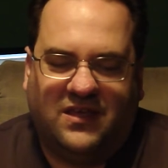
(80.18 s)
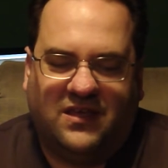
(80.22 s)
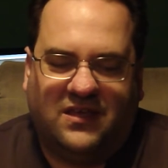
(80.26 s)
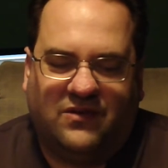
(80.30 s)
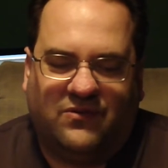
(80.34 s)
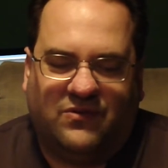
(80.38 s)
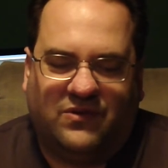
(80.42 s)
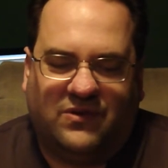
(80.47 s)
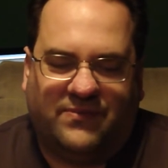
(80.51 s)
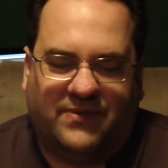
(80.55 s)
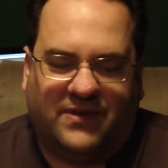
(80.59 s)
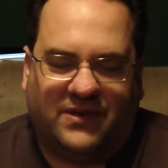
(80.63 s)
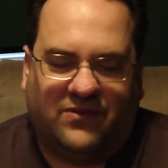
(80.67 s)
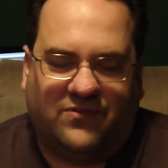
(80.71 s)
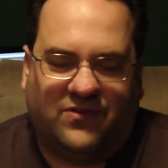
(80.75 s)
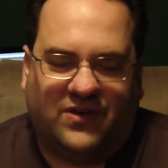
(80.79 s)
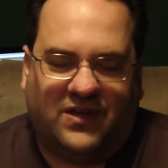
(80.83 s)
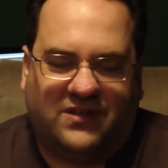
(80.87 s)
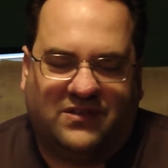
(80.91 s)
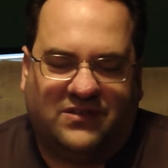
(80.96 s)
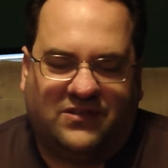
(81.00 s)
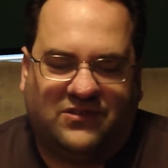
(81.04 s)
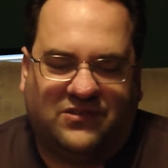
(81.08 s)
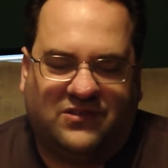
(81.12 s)
it would have been
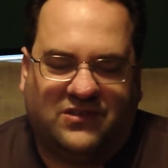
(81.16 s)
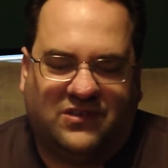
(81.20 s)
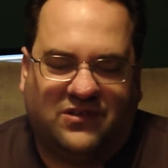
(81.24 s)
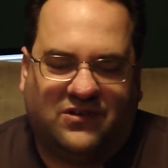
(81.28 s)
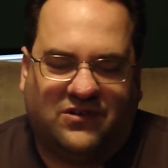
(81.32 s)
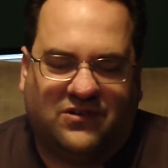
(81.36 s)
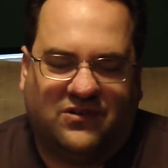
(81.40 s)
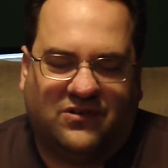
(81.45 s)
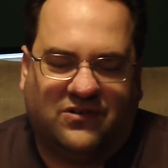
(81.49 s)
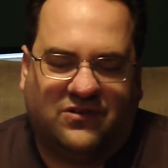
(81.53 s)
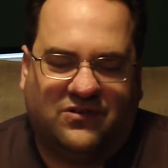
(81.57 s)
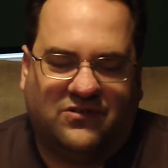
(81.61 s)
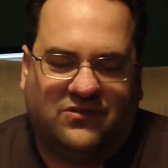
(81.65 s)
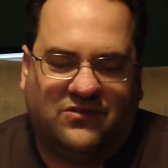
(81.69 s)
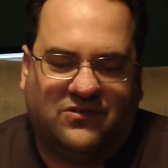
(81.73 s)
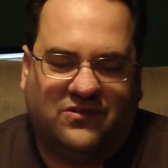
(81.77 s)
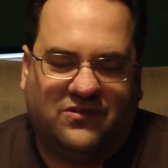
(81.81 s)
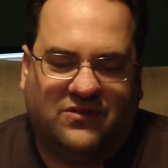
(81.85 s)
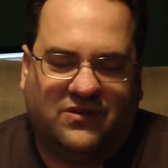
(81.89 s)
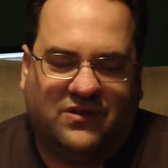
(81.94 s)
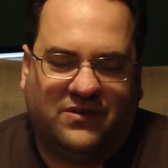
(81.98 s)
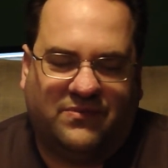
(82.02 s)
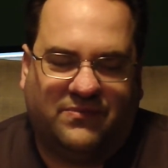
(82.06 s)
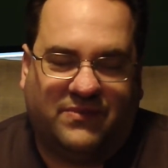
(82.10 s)
great to see her,
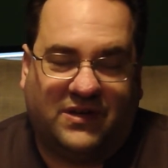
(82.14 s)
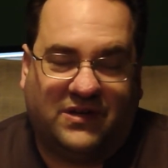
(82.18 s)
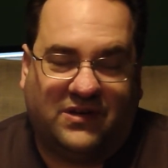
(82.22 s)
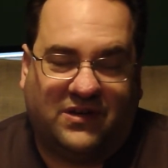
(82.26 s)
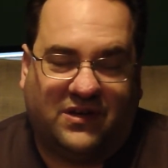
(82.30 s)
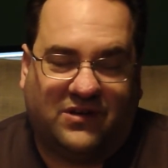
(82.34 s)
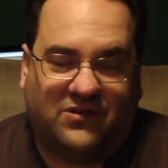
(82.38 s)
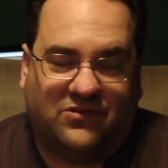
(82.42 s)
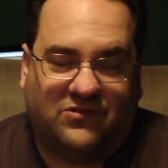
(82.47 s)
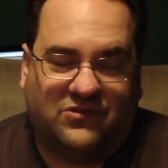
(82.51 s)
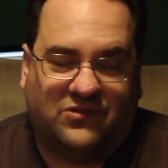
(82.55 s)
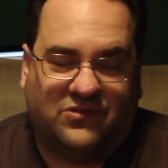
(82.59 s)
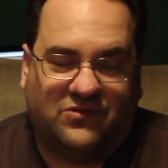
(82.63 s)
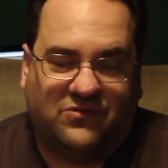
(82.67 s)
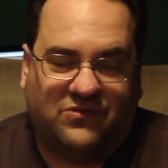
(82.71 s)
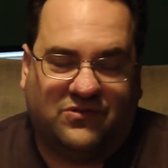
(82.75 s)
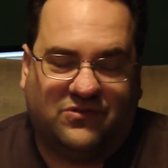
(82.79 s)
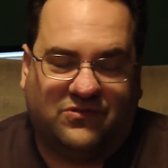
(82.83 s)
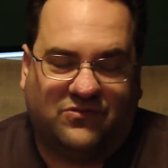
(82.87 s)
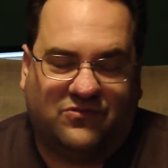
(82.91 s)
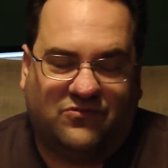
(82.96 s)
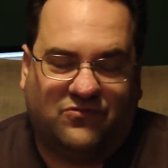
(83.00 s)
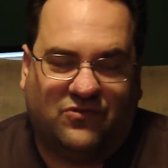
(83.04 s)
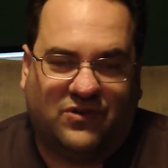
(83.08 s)
uh, my daughter, so
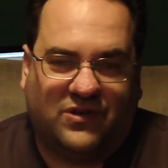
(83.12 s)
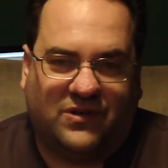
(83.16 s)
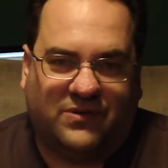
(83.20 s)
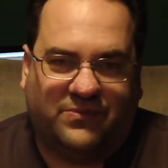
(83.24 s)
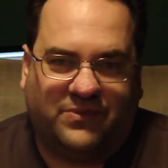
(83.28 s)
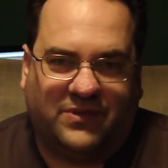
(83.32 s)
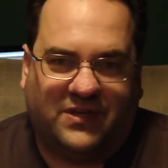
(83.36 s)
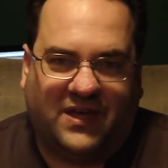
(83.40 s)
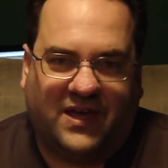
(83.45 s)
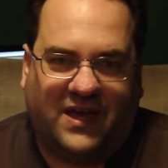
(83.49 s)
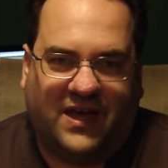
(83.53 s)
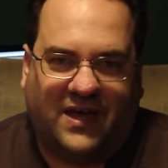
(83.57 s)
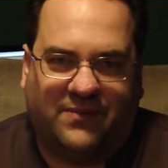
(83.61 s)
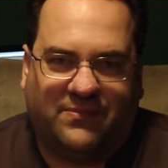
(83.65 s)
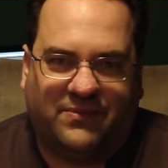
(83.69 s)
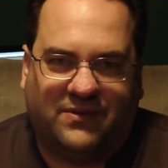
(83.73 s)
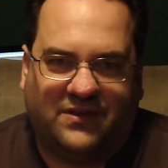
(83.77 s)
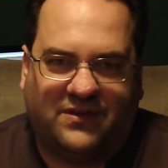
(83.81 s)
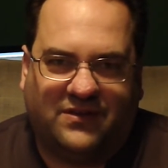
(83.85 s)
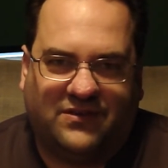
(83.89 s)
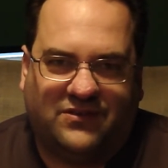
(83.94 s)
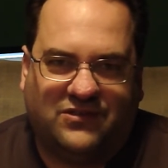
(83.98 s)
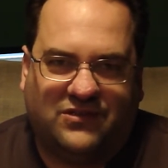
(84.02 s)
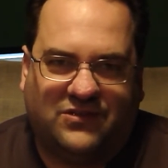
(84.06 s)
incredibly happy.
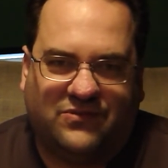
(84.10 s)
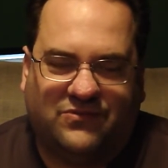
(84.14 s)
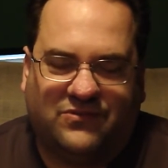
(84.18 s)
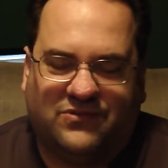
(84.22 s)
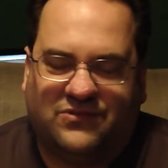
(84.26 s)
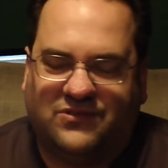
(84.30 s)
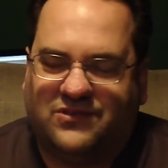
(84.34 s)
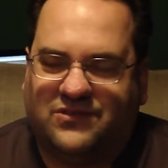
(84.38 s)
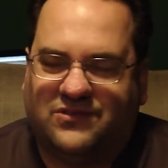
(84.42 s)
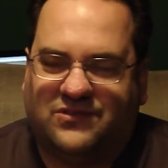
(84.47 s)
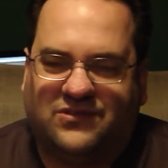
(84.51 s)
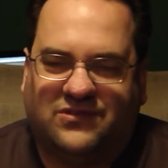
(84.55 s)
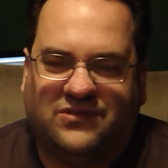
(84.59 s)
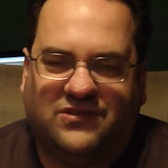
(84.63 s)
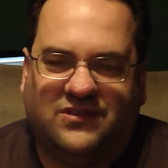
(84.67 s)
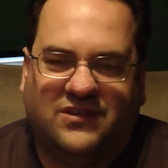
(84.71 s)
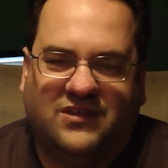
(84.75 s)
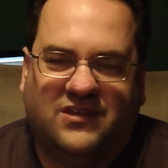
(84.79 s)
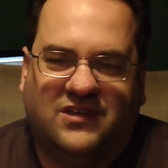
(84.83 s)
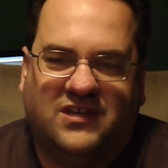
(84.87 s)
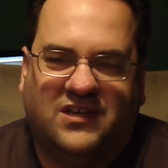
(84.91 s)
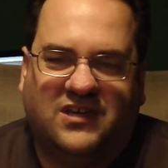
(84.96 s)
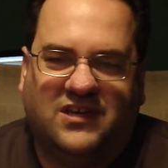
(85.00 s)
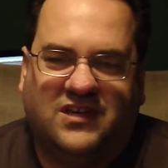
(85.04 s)
She was just
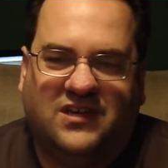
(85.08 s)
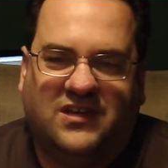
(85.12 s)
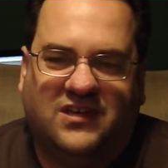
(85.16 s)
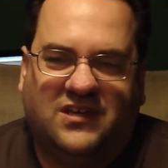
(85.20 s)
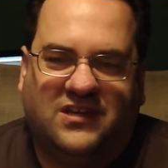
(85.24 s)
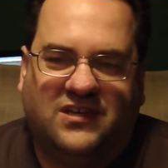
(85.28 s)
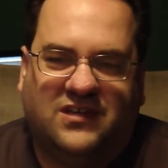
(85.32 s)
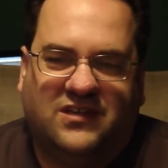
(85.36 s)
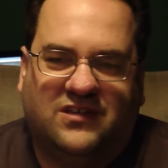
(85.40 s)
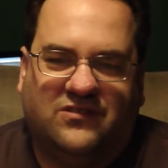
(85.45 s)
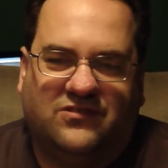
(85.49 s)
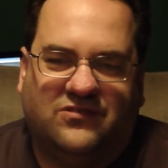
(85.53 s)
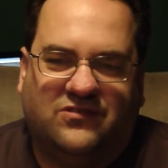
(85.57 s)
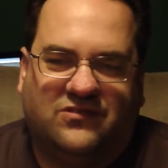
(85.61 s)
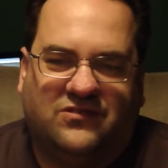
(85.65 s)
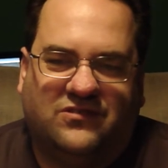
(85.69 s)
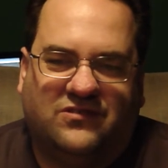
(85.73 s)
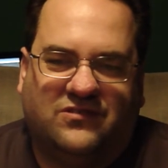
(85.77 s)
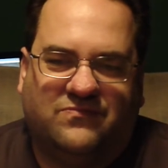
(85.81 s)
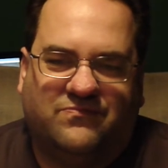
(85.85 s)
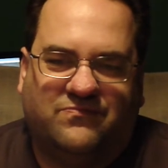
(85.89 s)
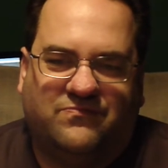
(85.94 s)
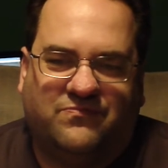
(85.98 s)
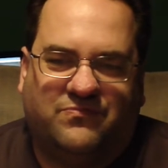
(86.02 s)

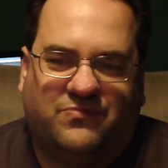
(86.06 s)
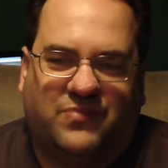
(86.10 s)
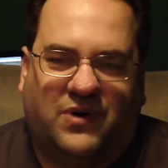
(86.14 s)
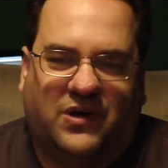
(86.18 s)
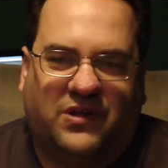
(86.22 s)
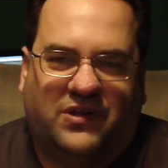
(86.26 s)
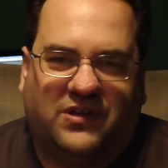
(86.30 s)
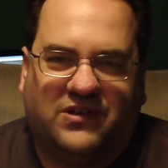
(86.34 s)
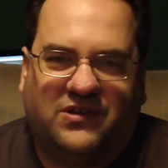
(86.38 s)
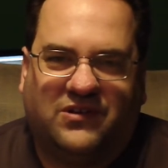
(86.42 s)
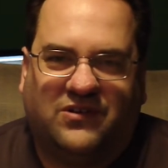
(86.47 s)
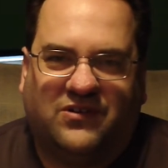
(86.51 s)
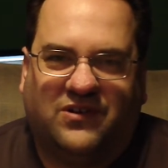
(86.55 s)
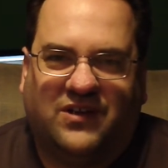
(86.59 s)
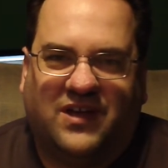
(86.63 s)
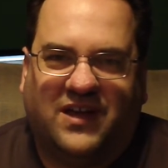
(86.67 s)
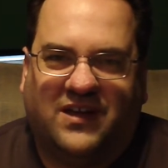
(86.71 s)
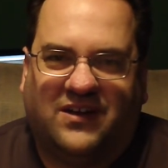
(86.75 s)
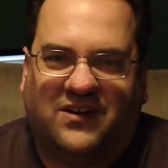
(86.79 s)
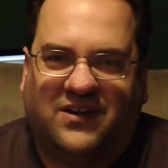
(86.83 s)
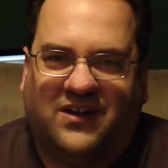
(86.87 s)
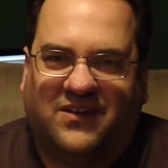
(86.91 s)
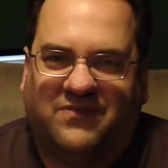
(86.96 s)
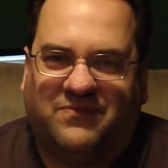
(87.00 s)
bawling her
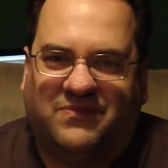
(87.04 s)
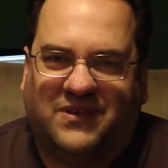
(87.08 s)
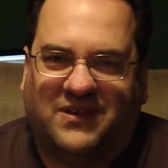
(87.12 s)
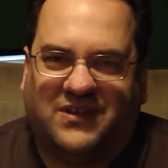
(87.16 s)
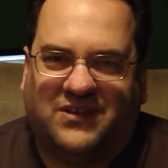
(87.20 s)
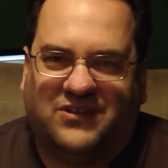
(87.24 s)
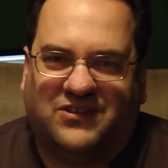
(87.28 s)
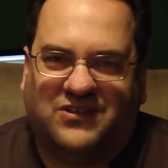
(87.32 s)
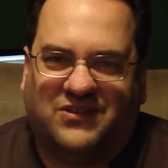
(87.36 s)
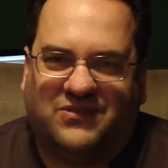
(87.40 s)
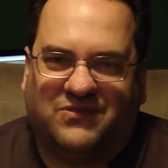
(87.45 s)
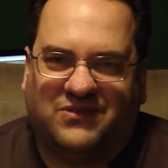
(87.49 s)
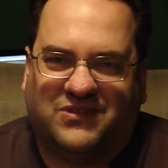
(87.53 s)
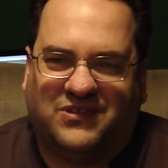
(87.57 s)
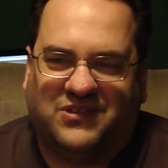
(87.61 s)
head off because she was